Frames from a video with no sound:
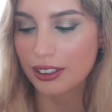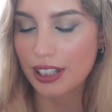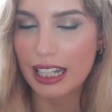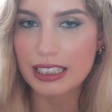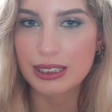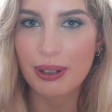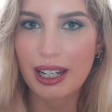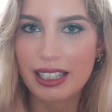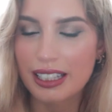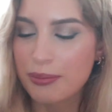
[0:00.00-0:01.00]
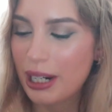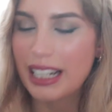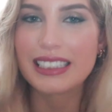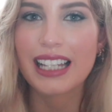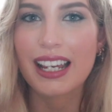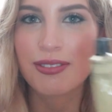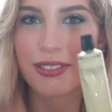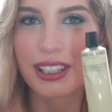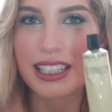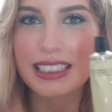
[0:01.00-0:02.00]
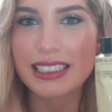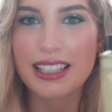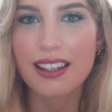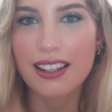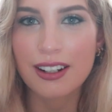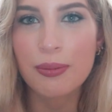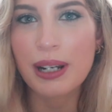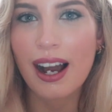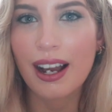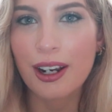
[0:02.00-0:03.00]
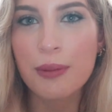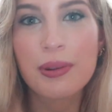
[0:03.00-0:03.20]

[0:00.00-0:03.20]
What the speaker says: so that is why the price tag for this is a little bit higher,